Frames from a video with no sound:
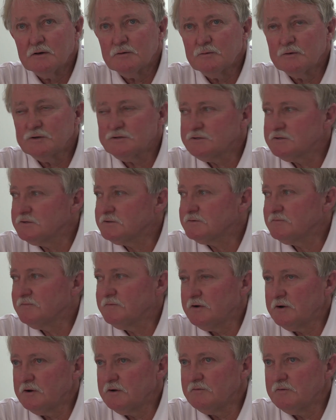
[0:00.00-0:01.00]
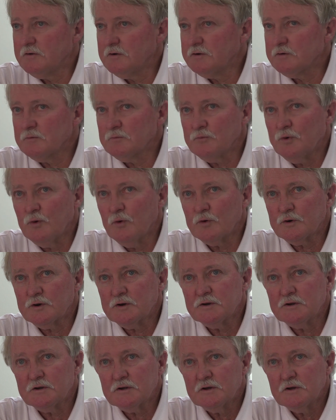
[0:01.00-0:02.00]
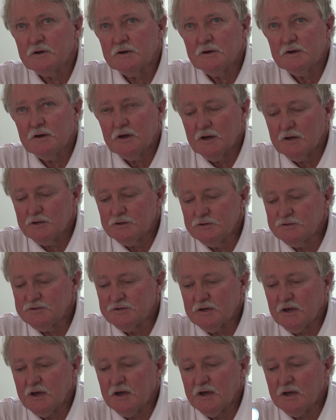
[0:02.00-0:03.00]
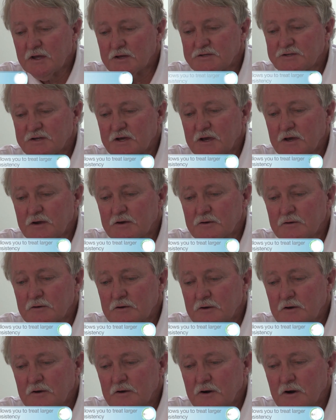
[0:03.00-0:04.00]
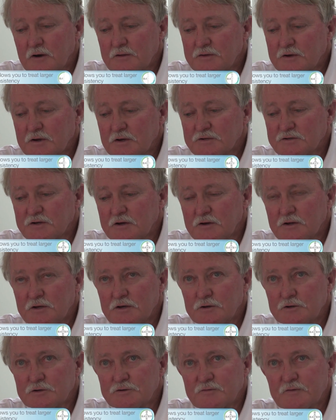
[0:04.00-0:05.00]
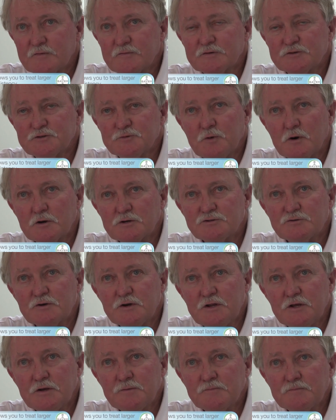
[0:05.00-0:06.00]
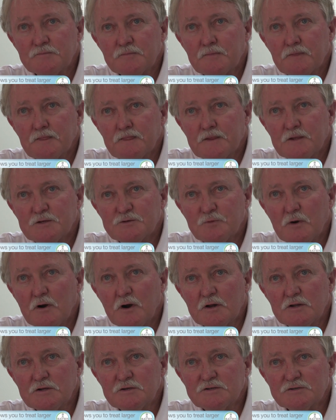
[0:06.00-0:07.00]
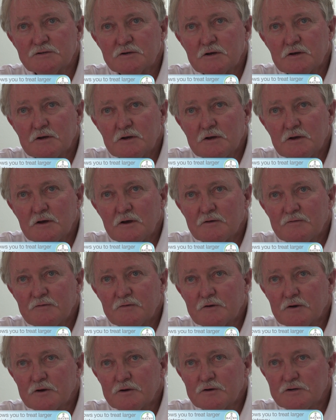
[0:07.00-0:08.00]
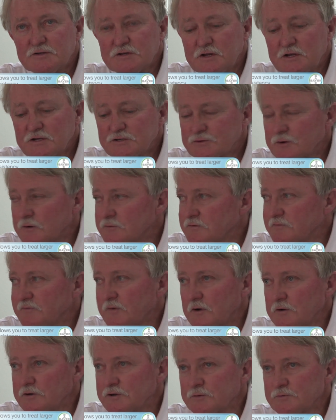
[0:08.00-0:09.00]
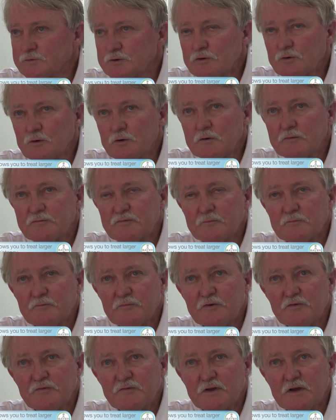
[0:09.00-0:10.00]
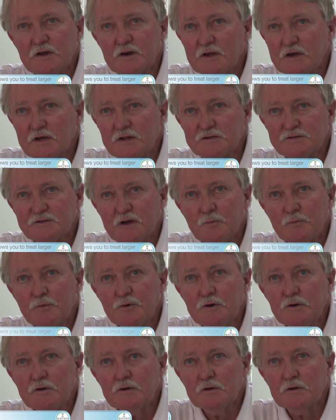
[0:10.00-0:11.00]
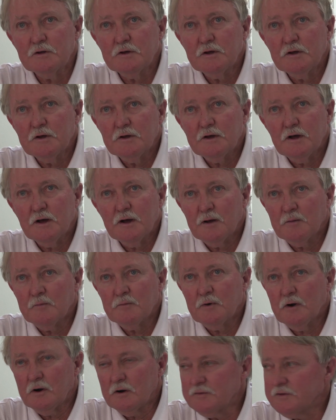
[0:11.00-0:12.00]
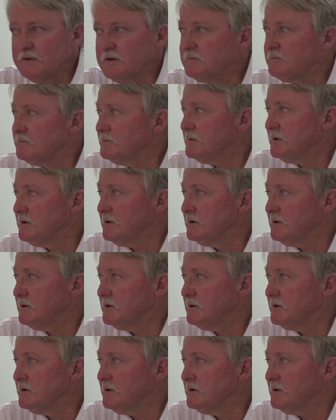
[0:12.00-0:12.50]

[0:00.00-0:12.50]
which is very, very important. Using a hand tank, I think, is only useful for spot treating spiders. If you've got to use any sort of volumes at all, from 15 litres upward, I think